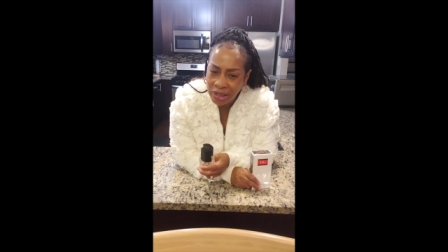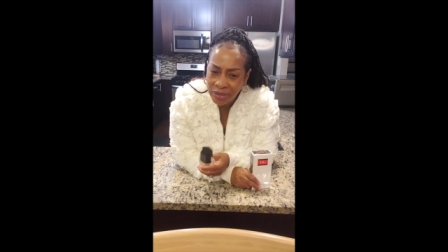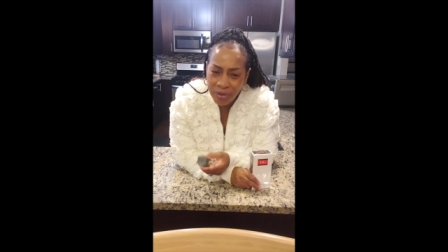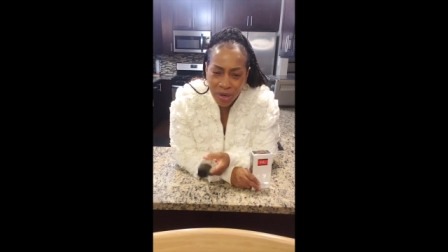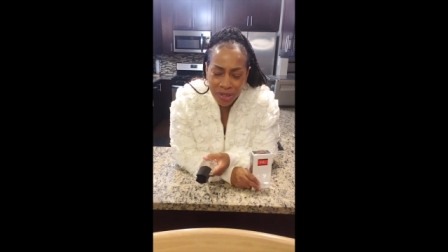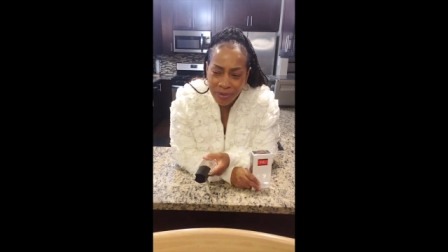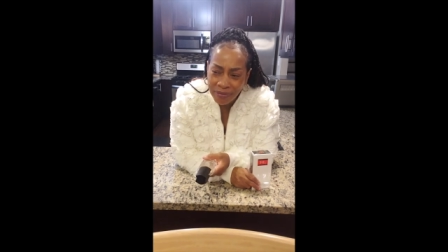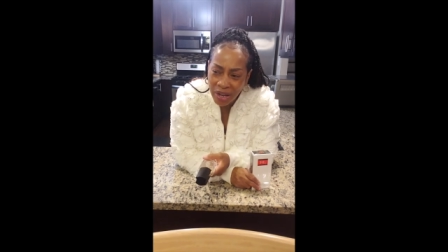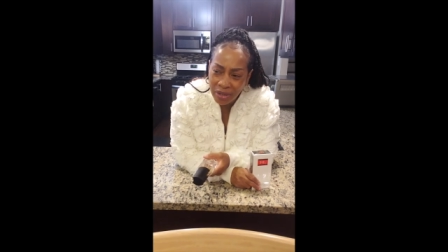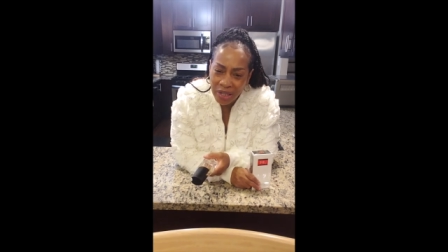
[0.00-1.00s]
As far as the
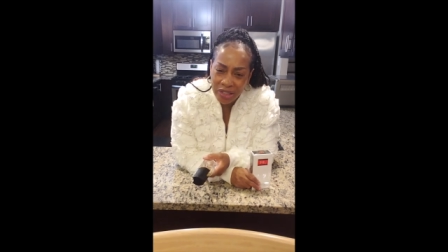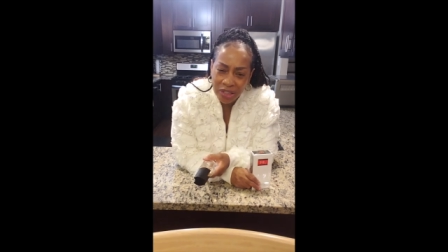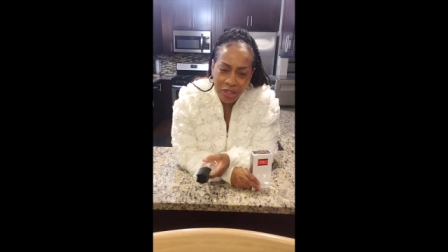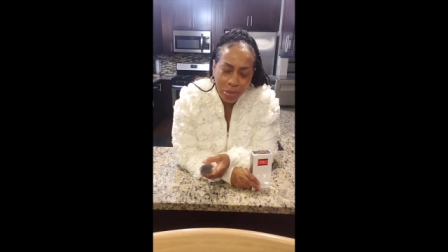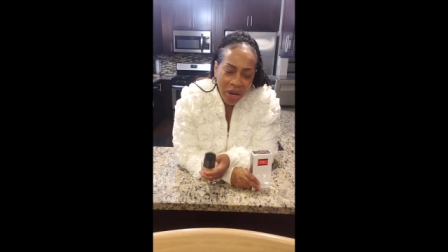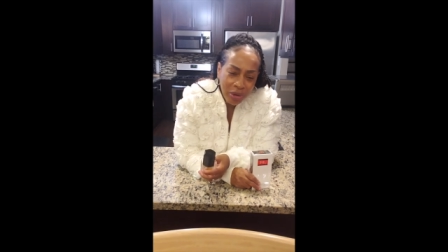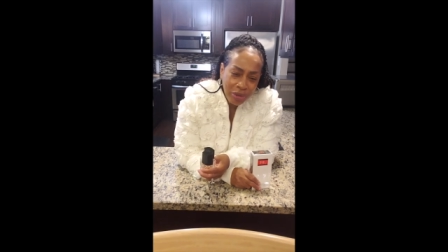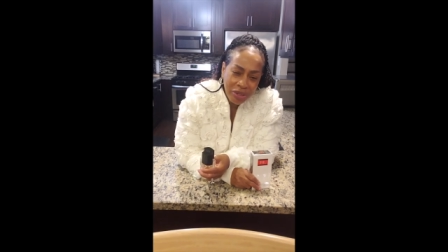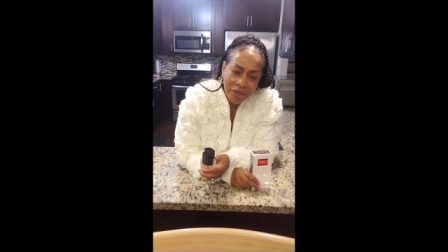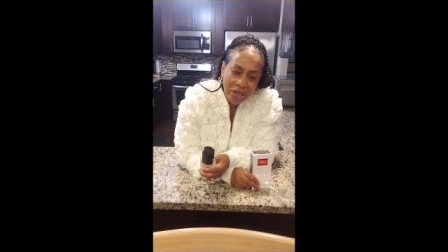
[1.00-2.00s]
foundations,
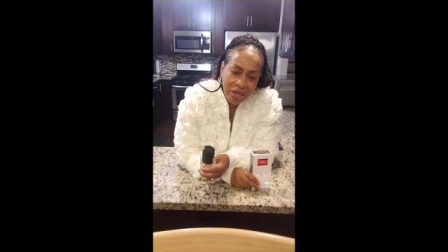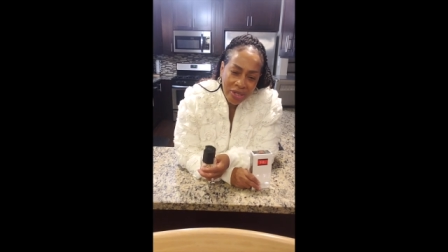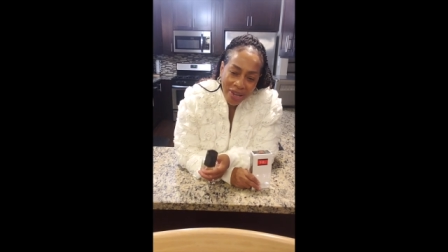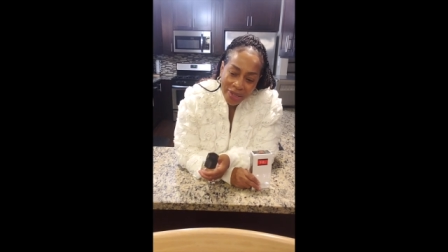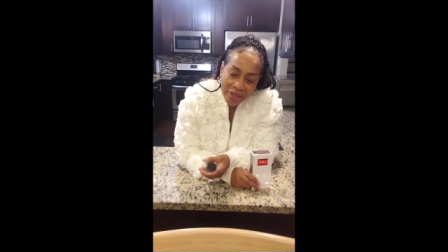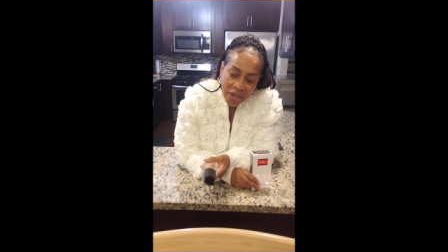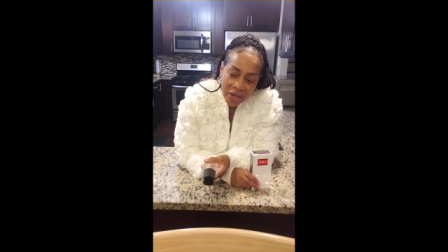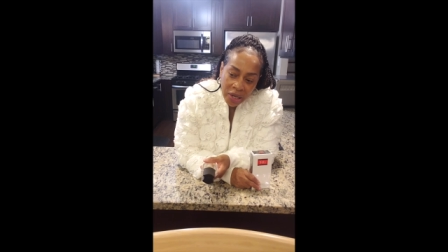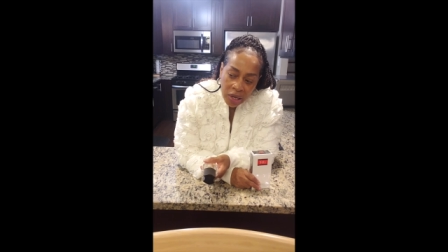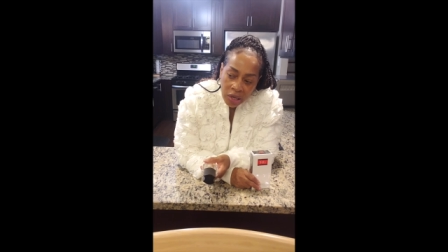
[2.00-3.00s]
powders, and things like
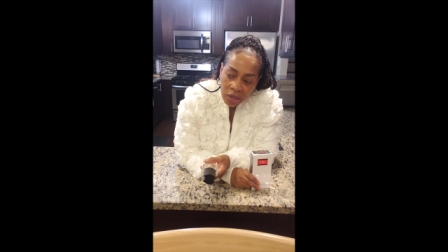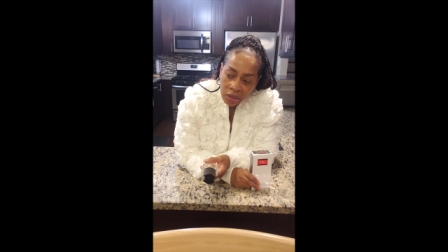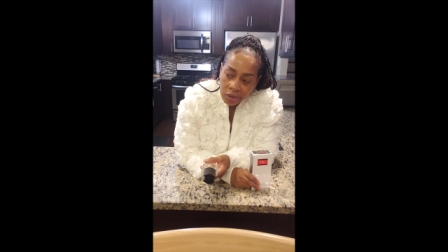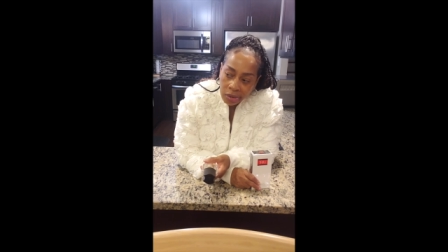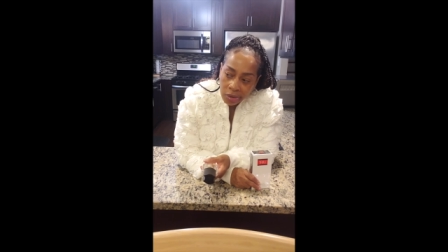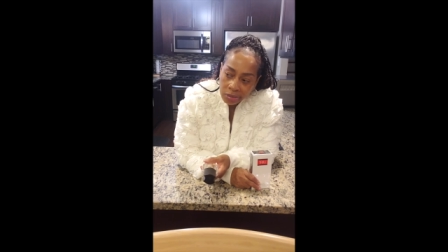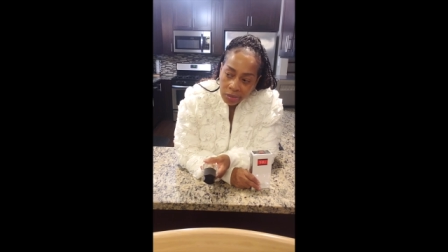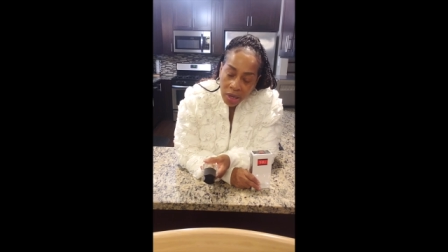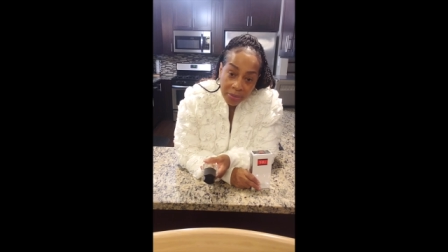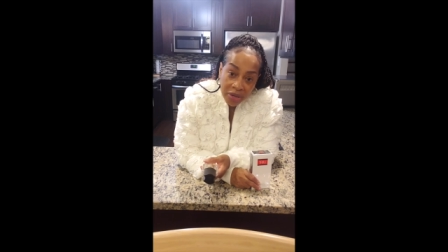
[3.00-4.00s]
that, you know,
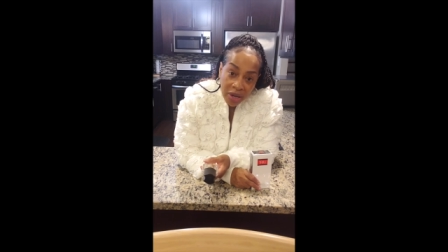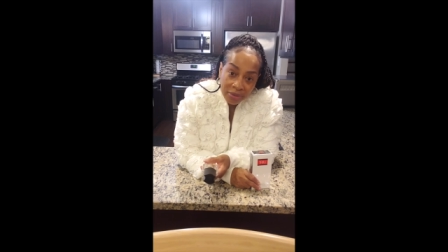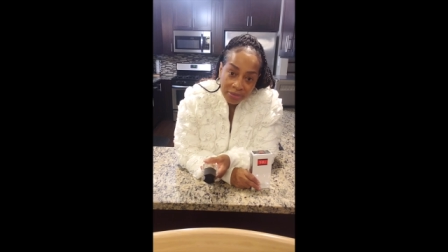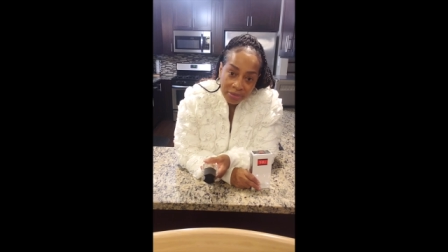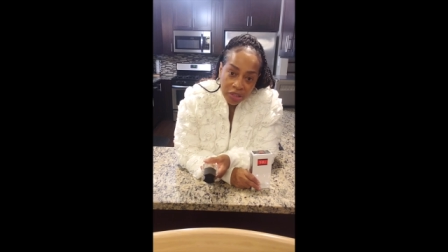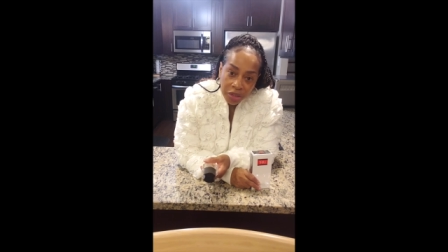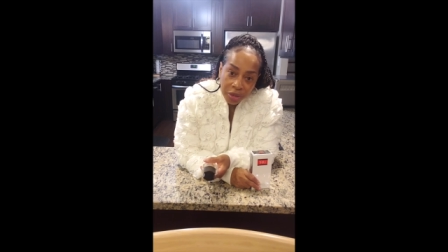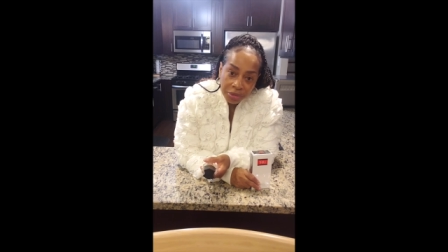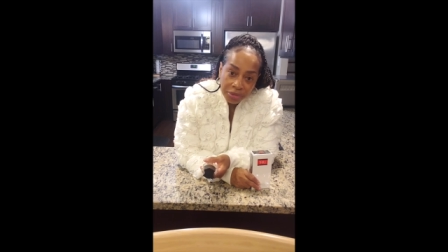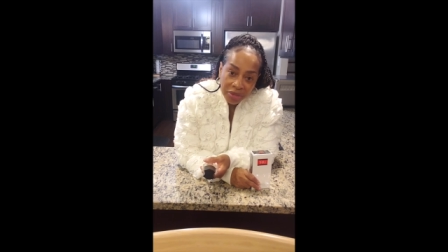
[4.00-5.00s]
I'm not, you
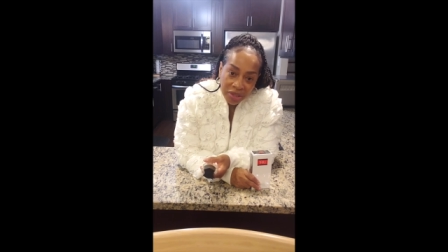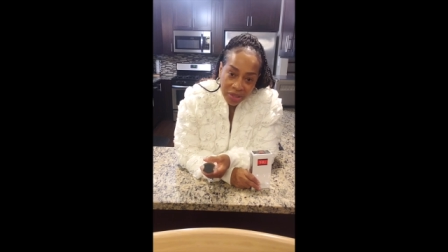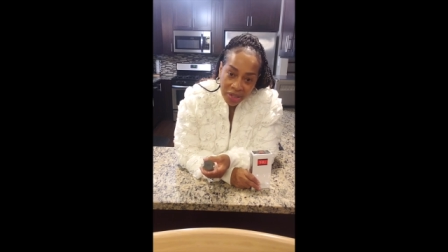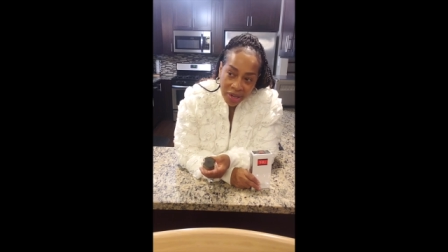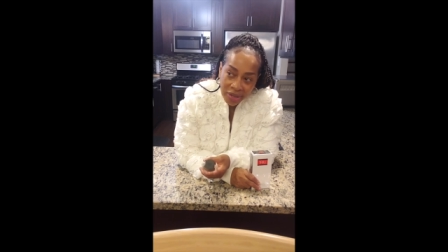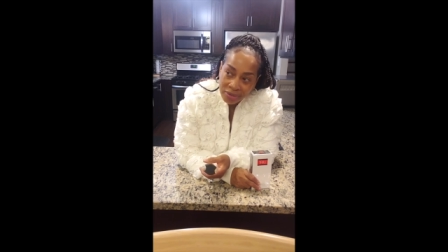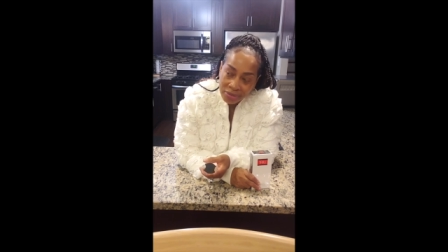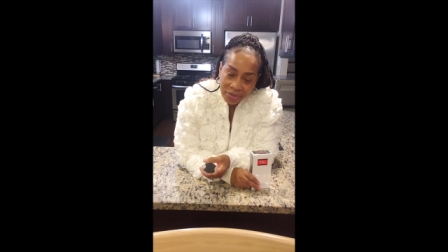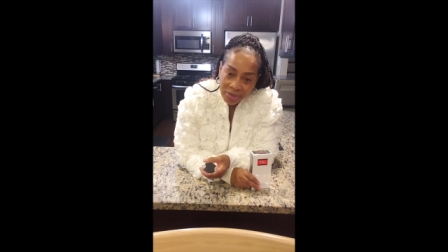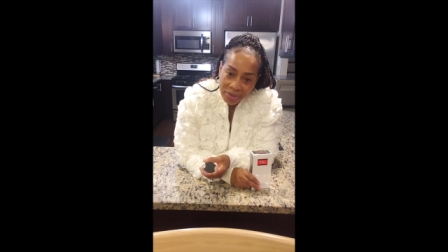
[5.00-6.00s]
know, into that.
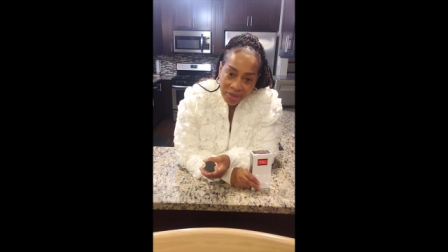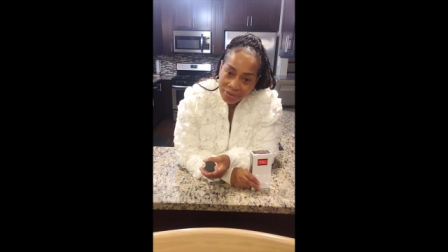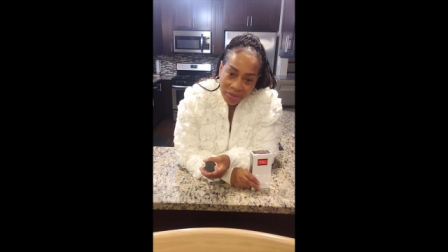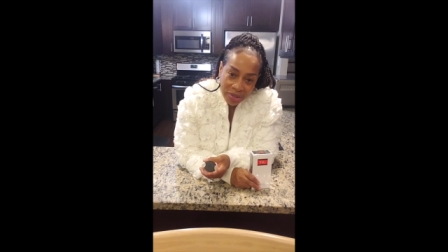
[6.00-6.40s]
You